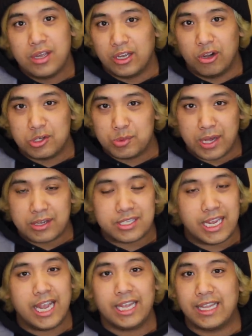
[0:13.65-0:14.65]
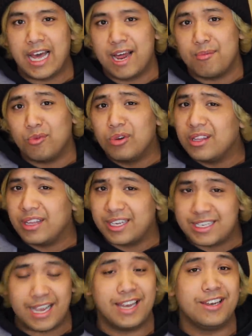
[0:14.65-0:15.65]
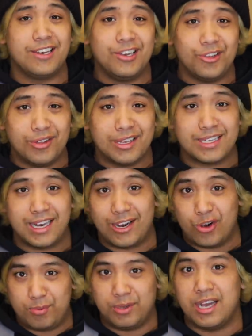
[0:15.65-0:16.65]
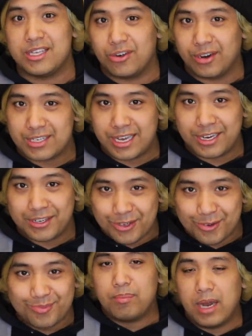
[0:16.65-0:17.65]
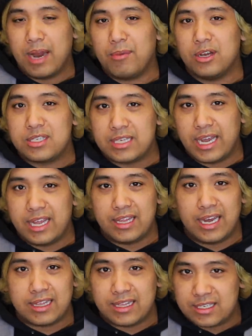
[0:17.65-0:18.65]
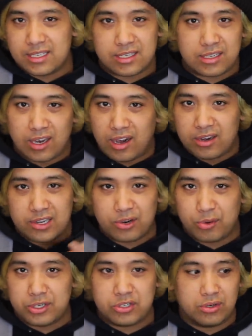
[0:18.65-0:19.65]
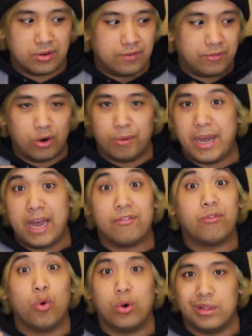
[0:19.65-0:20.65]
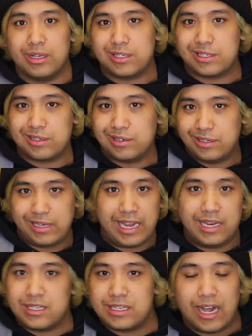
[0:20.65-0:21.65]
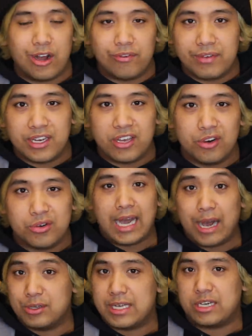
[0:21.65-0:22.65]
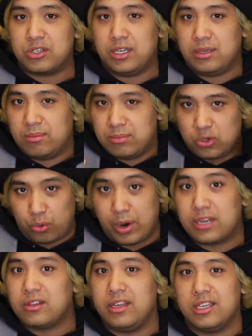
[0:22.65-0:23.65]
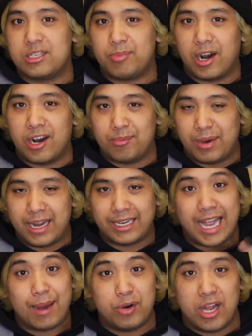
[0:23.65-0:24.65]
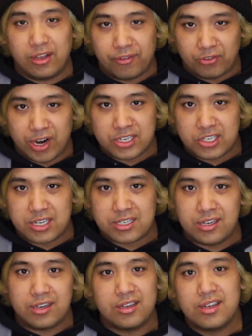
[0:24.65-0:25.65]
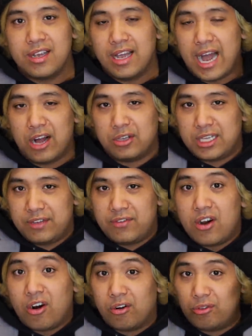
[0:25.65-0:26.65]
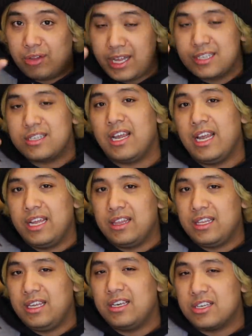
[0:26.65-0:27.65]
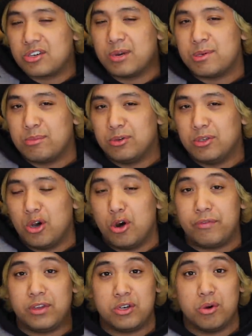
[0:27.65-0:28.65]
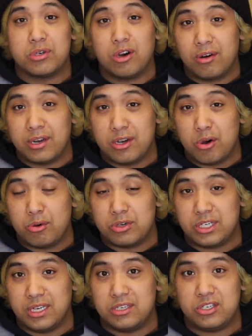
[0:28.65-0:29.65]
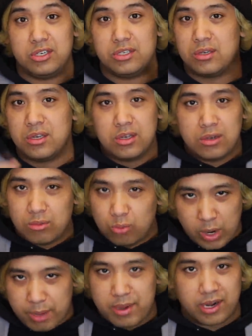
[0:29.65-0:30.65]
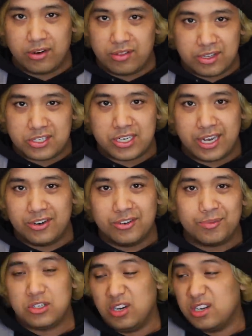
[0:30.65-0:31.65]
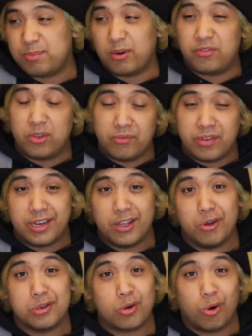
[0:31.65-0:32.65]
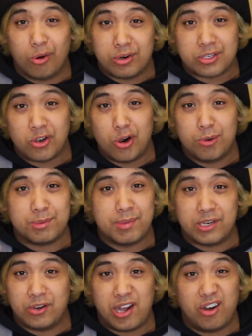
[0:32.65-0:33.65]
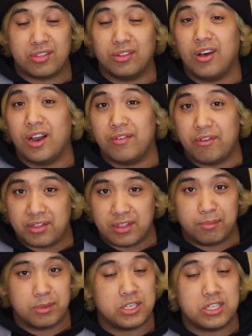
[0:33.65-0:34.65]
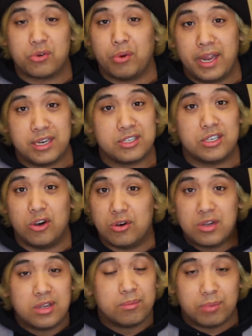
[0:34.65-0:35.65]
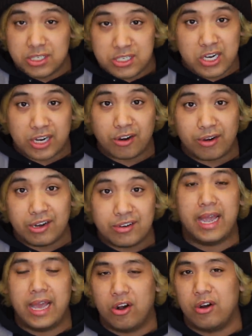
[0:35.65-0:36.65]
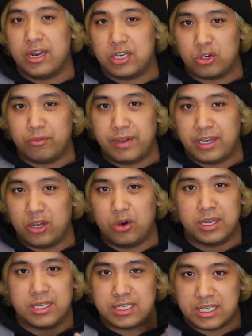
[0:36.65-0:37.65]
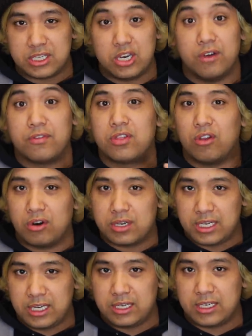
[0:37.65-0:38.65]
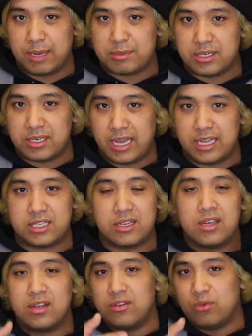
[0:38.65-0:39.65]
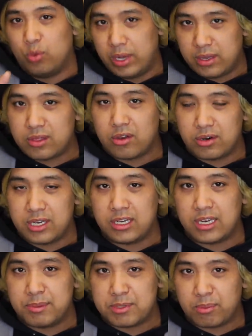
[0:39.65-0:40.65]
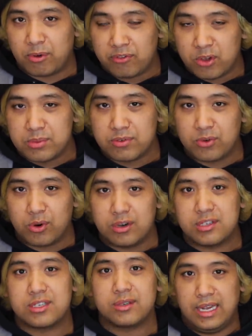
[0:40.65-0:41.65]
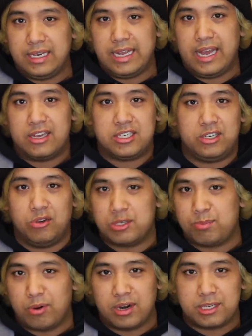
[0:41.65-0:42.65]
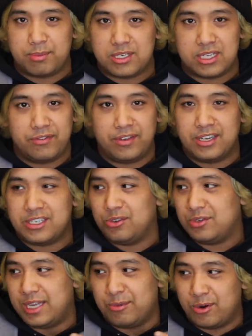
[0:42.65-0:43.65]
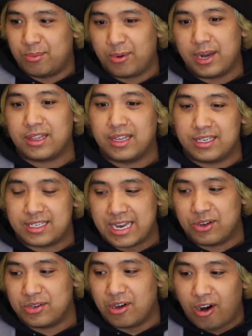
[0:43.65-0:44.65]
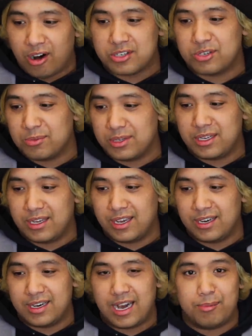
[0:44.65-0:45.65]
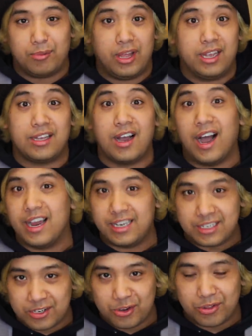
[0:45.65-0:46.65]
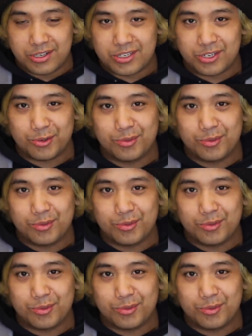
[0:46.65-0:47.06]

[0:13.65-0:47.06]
it goes without saying that I'm really excited to do this and I hope you guys are excited too. But I must say that this is not an original format for this date style video. I was actually directly inspired by Gabriela Francesca. I'll leave her links in the description below if you don't already know who she is. She's way bigger than this channel. She does perfume videos, horoscopes, mental health, a lot of everything, but she's great, so please check her out. And her initial video consisted of thirteen types of dates with thirteen types of perfumes, of course. And yeah, she was pretty specific. She was able to break things down awesomely, and I'm like, I need to do this too.